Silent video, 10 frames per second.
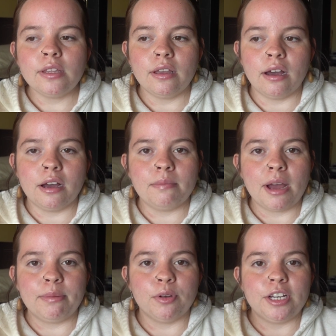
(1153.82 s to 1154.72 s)

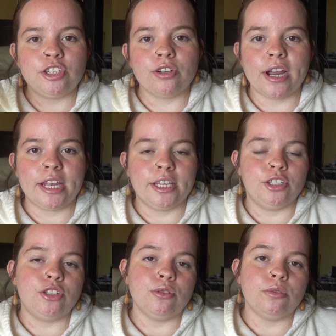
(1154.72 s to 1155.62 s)
I'm pretty sure I
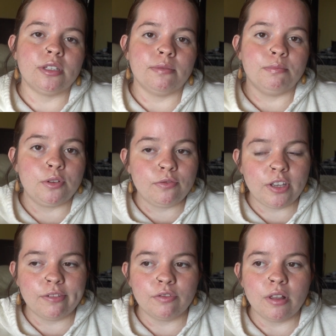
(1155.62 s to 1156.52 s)
can do some
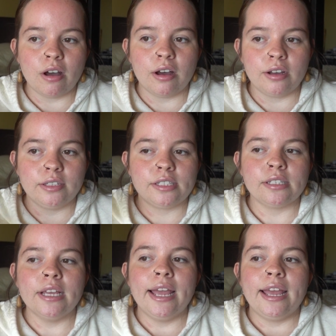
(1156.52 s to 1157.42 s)
moving vlogs
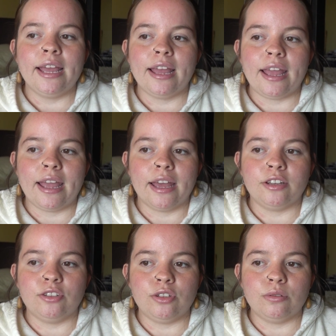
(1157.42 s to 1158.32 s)

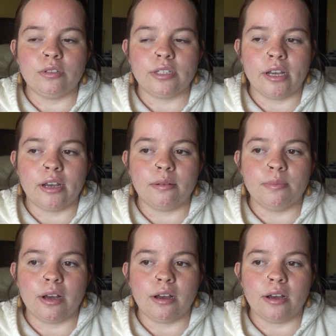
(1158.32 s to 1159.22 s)
and do
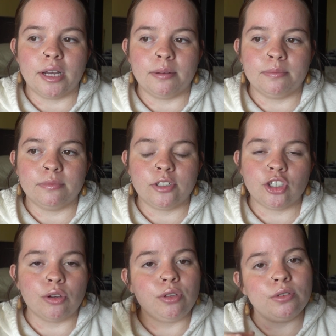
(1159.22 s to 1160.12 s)
some,
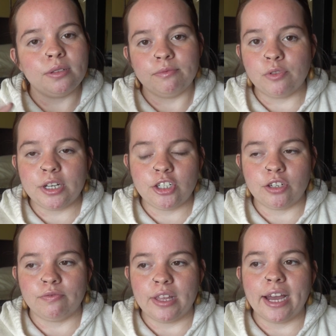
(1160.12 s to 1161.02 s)
show you some footage
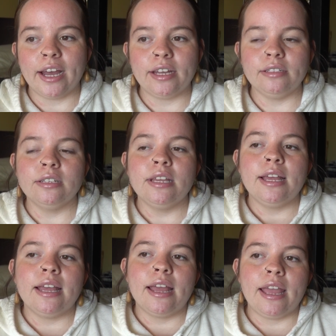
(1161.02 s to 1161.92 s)
of that.
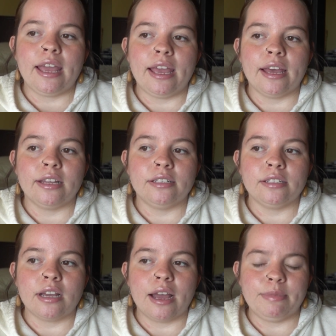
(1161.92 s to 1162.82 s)

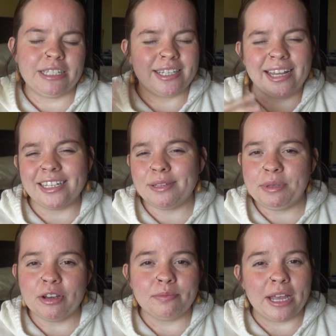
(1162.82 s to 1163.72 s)
And I'm excited to
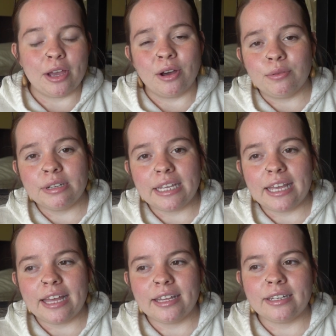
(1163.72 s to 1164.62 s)
be on my own
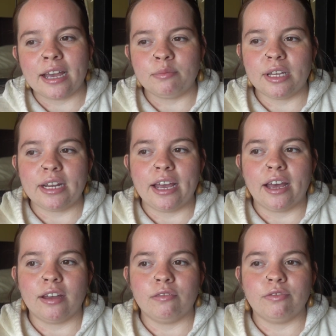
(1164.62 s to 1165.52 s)
again. I'm going to
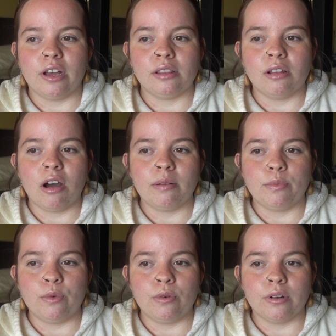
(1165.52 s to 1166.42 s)
have a lot
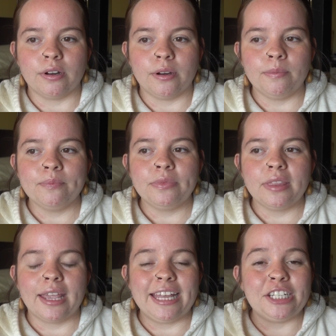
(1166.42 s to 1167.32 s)
more
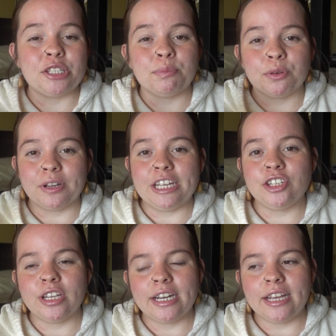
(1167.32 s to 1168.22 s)

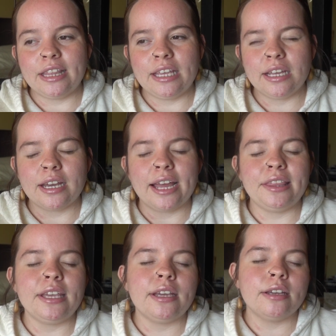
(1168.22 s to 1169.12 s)
inspiration, I think. I
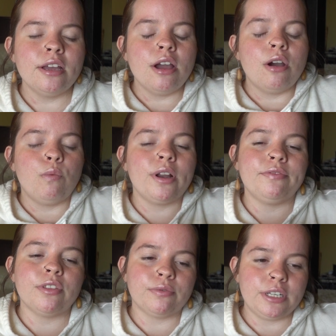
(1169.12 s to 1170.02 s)
think one
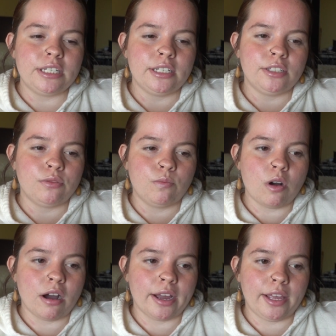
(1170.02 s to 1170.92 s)
of the reasons
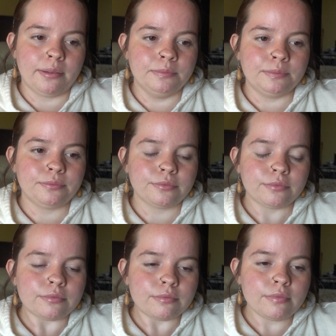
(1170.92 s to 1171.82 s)
why
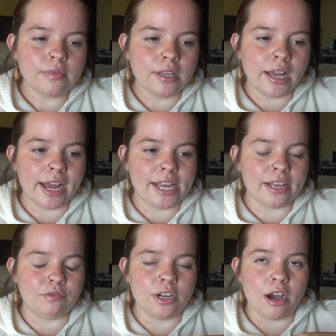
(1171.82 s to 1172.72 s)
I
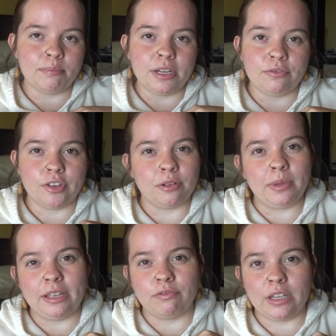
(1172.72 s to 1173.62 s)
have not been
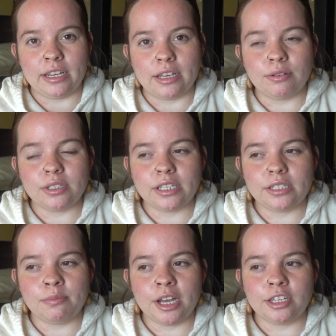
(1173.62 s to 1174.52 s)
filming videos
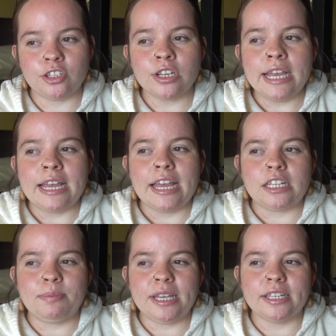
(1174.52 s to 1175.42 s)
as much
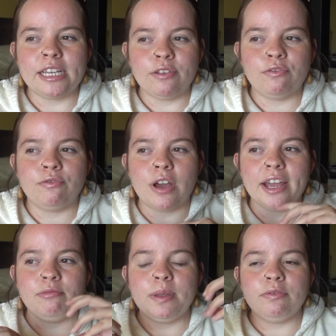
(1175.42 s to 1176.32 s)
is because
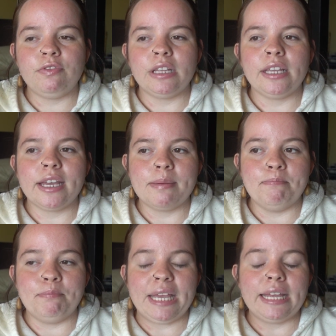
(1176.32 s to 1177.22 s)
I've been feeling a
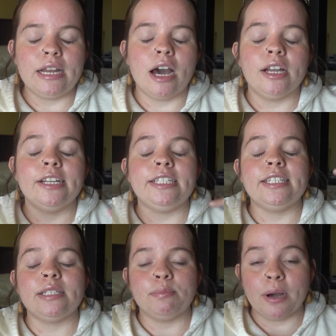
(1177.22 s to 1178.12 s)
bit
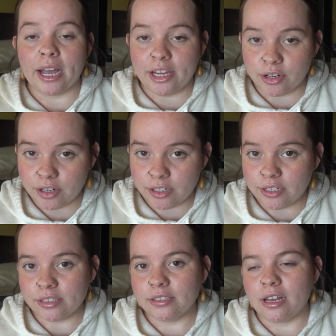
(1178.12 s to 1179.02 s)
uninspired
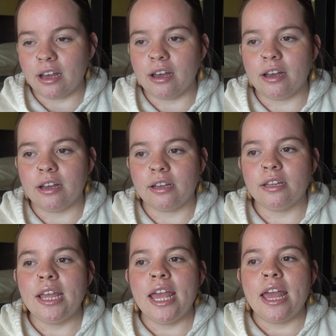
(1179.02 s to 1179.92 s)

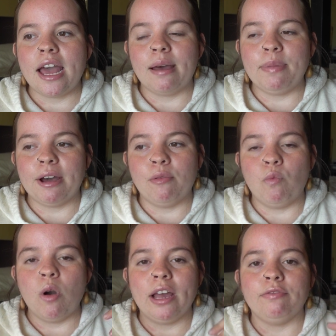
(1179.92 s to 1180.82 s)
about
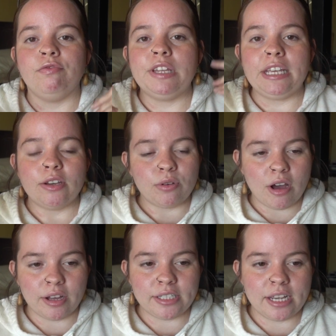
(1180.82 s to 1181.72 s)
what video
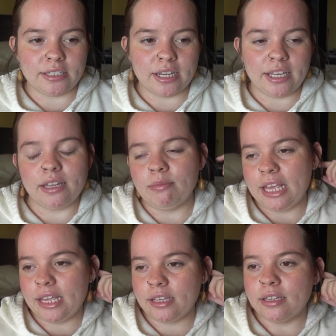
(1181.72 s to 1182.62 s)
content I can
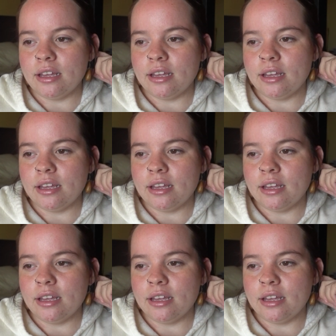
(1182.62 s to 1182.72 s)
make.